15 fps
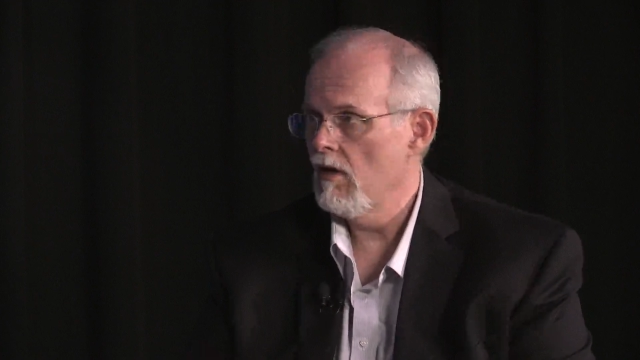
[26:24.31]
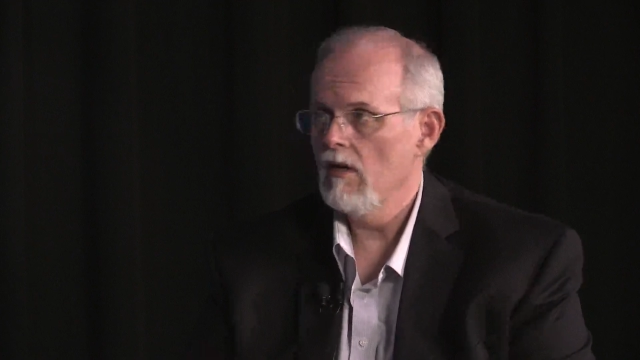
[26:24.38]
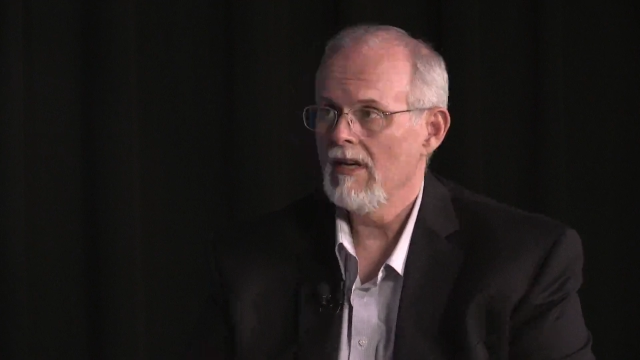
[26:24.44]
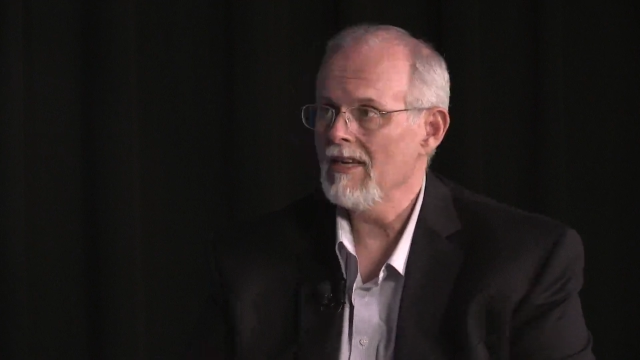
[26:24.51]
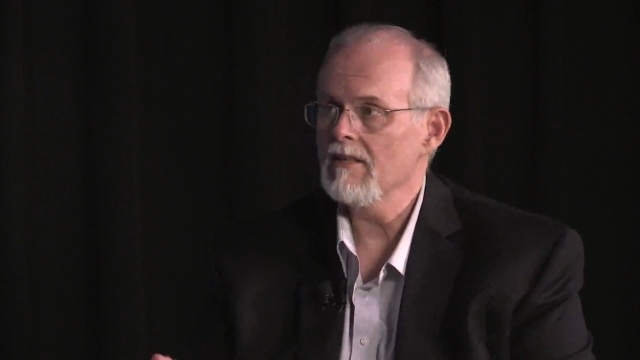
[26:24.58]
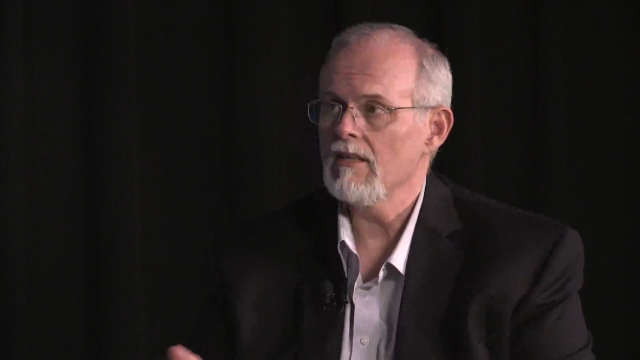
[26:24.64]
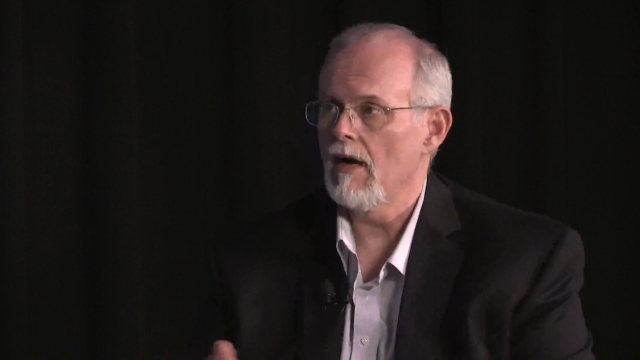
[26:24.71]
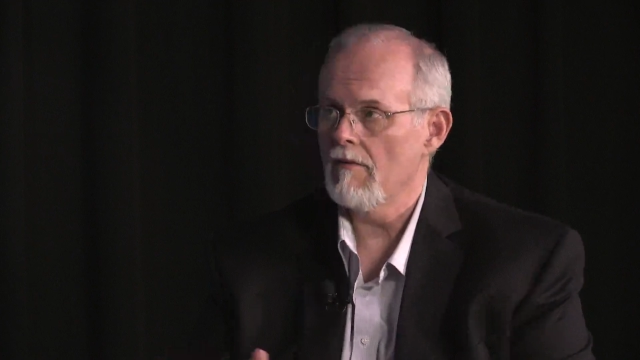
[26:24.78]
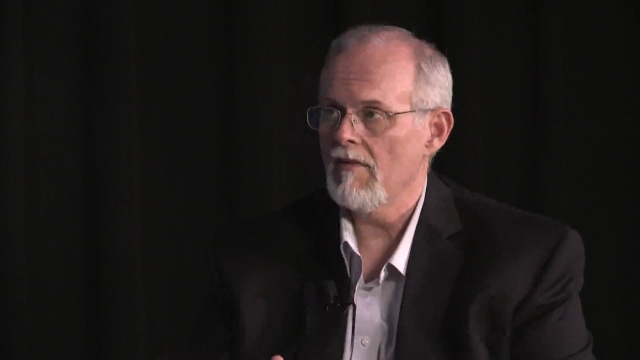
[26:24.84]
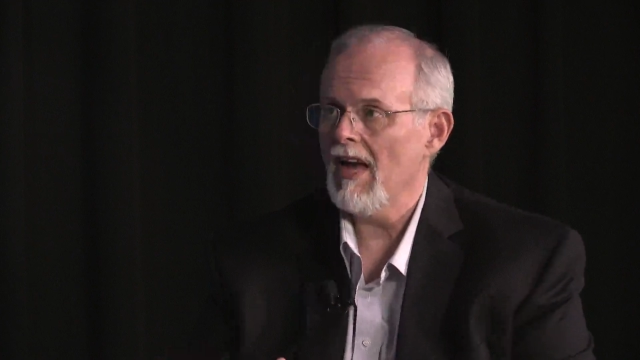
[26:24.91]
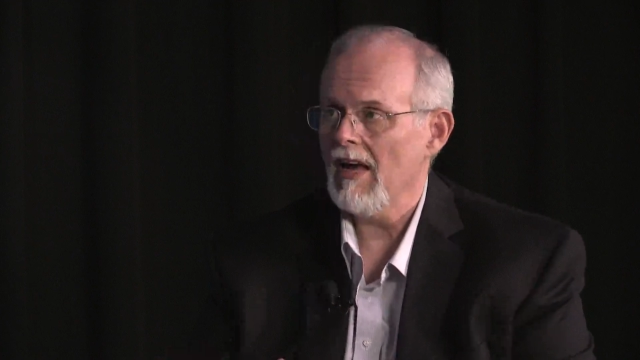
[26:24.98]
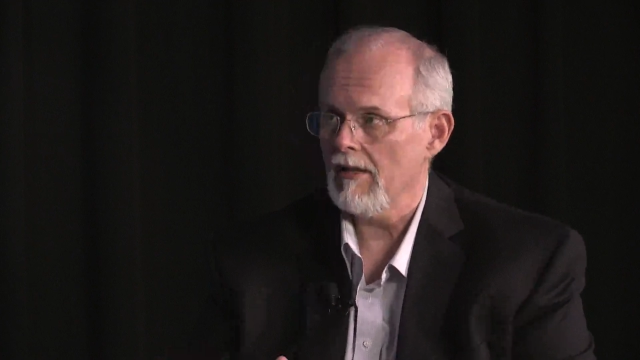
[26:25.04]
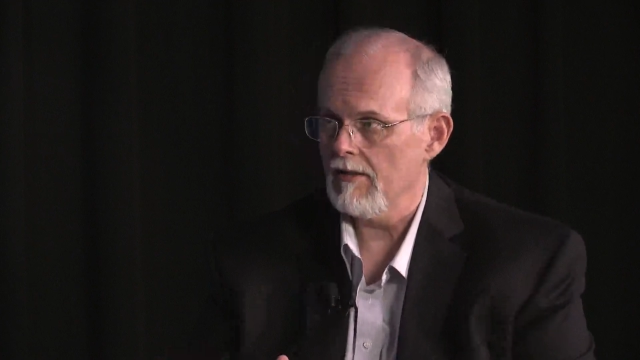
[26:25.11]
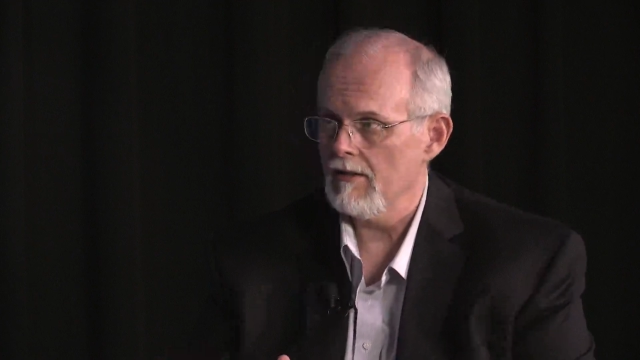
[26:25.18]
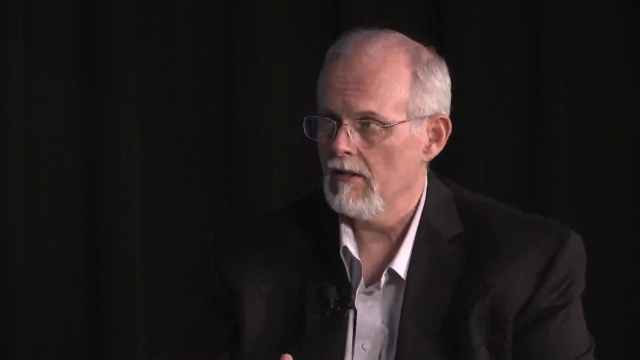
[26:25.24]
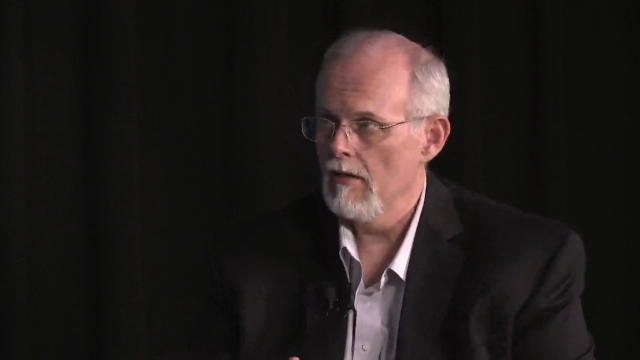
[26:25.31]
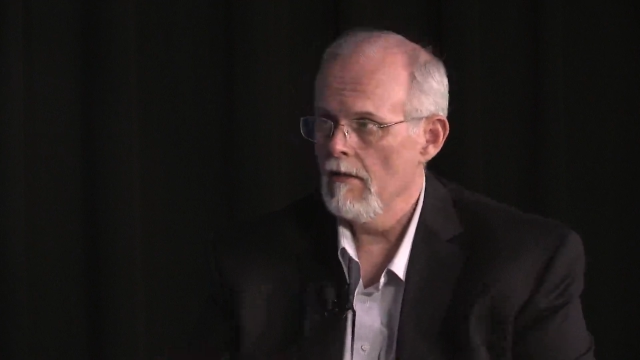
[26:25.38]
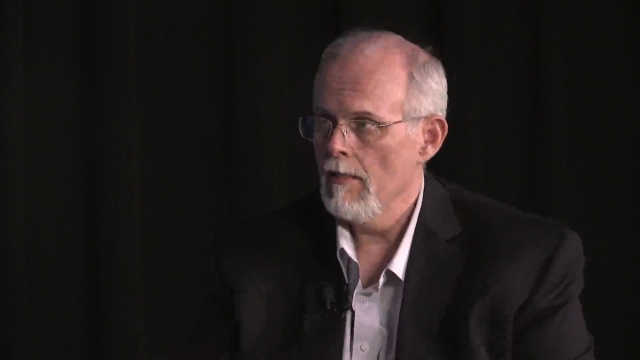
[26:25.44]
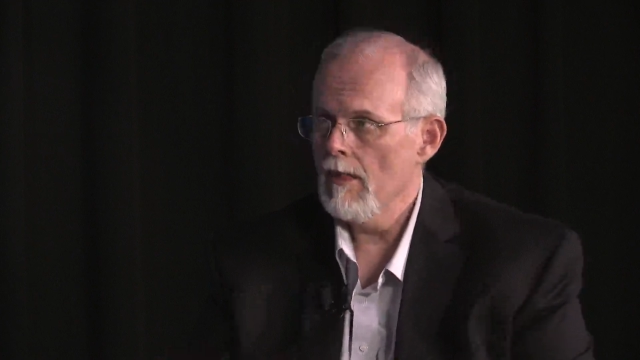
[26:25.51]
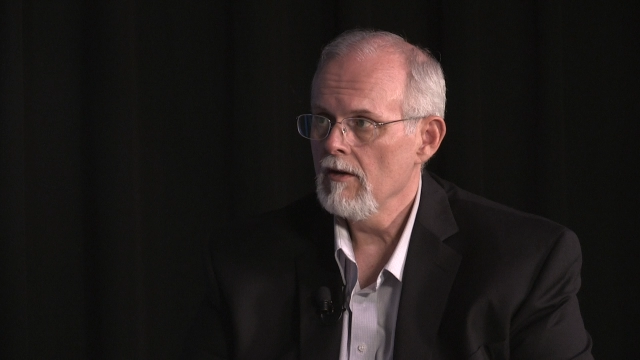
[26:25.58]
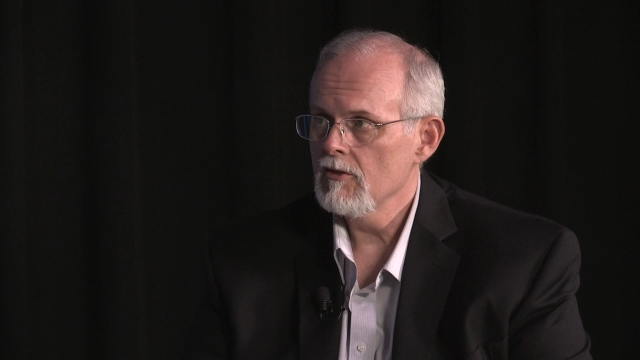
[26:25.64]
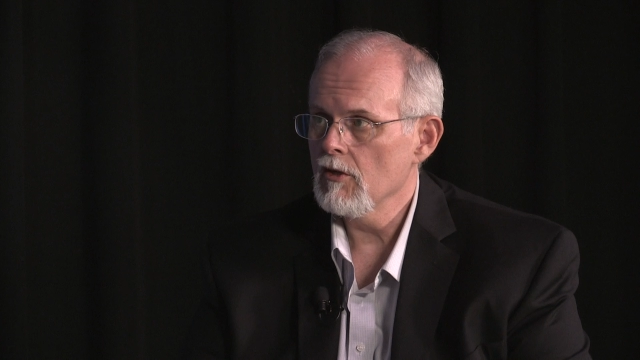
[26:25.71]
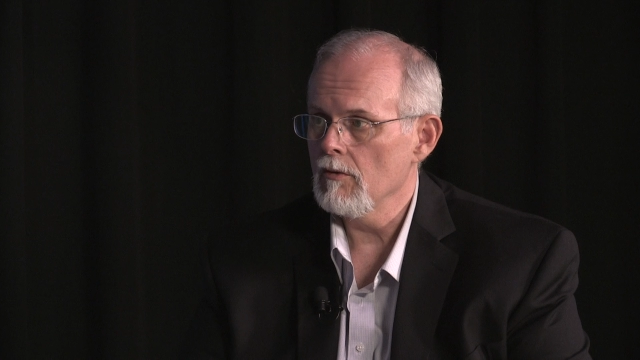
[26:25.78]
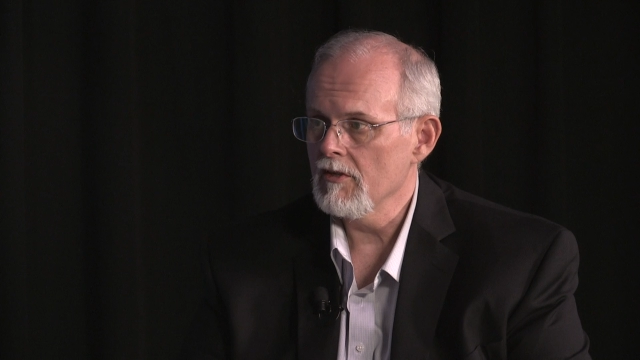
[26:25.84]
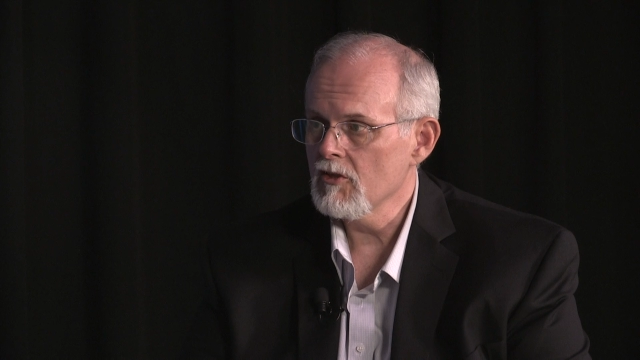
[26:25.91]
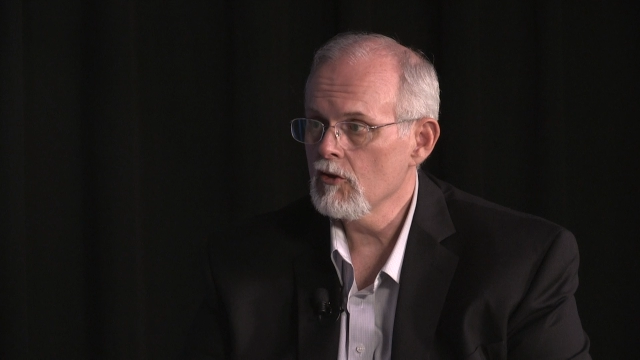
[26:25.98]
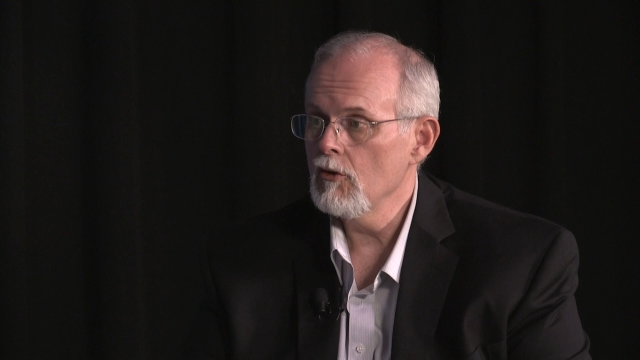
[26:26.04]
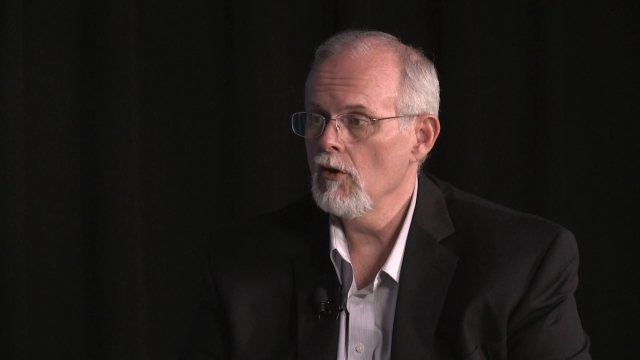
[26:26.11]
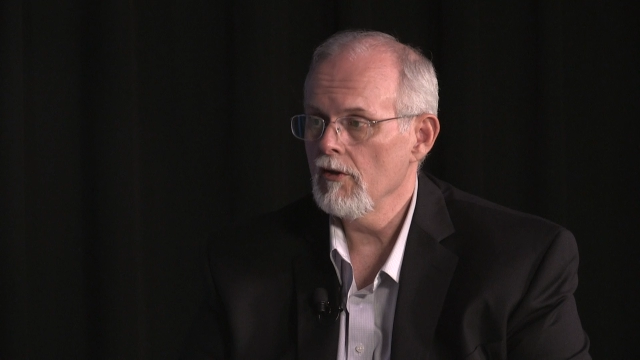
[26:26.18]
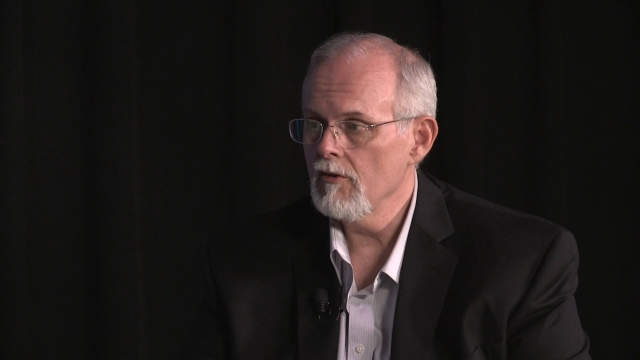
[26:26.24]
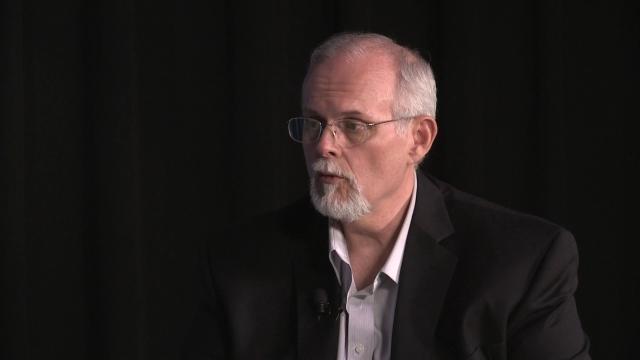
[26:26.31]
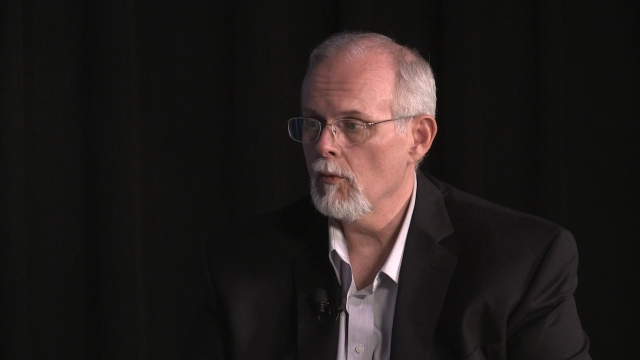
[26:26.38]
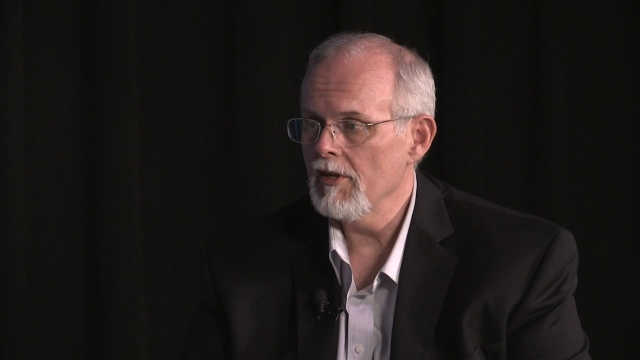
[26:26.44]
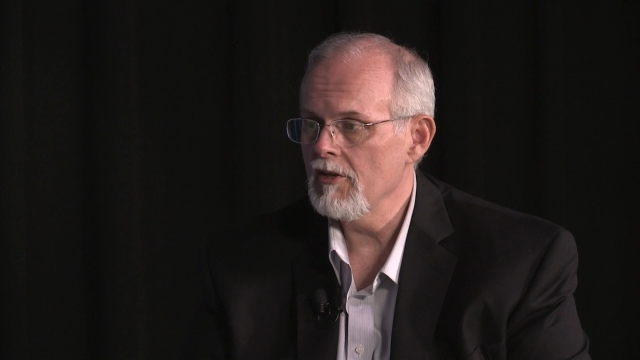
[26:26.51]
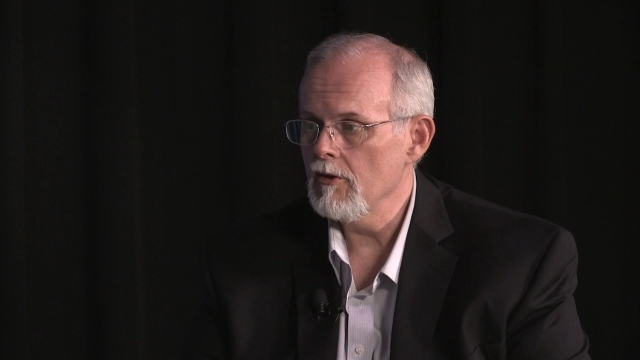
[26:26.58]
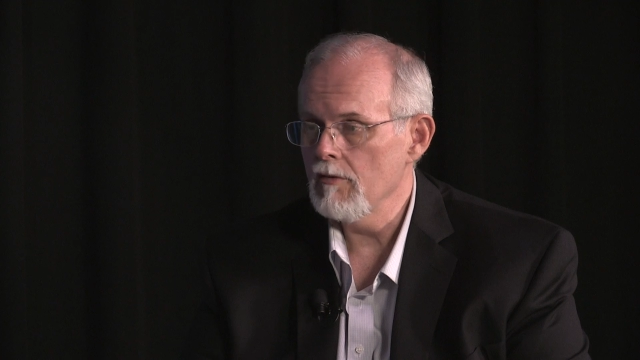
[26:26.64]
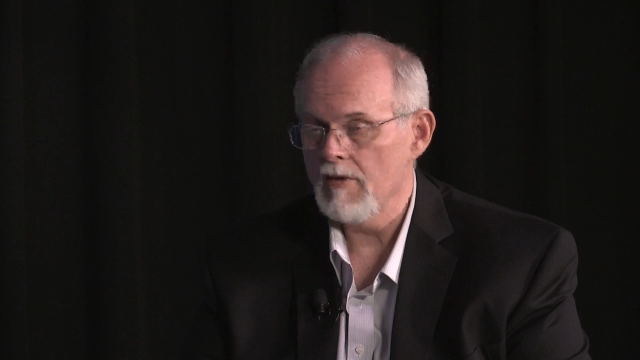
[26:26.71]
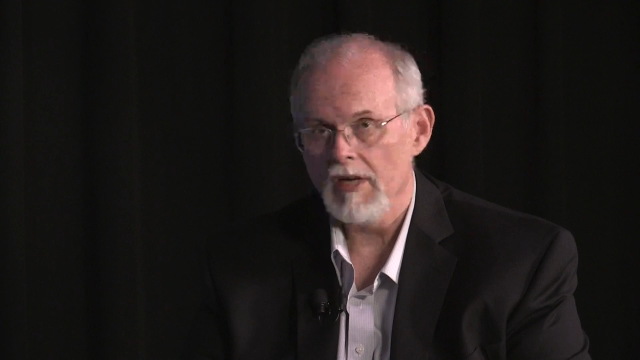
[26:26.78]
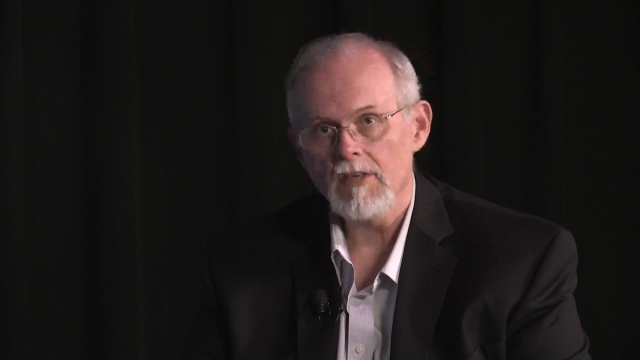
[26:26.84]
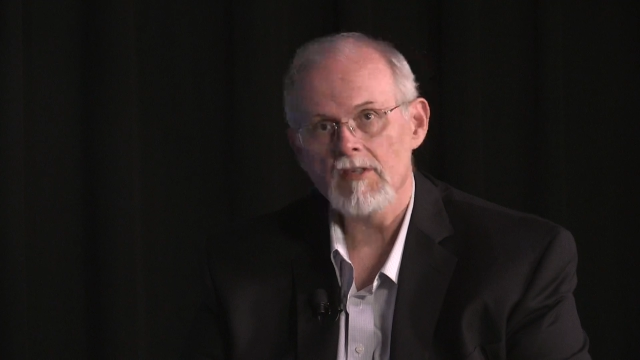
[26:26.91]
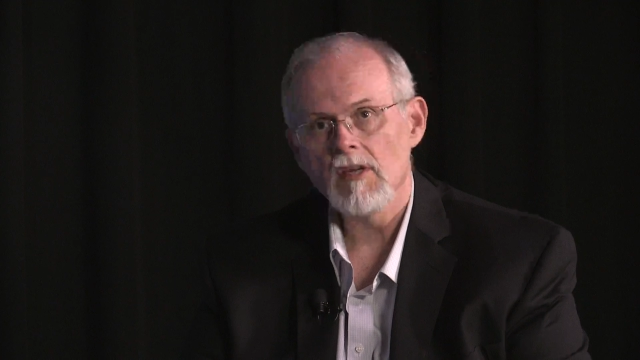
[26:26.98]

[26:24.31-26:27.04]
it's not valid. So it's good that we do this.